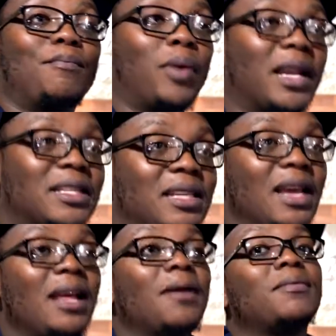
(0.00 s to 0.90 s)
But
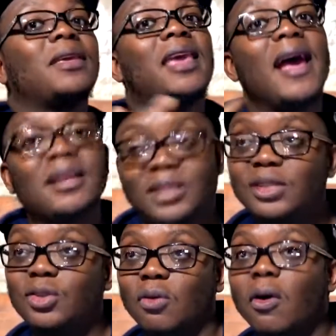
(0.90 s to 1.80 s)
instead of
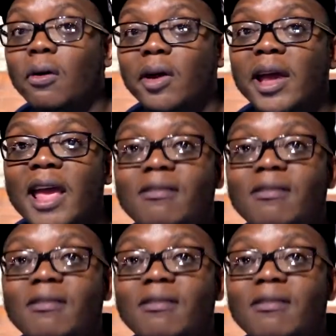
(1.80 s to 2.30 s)
catching Zorua,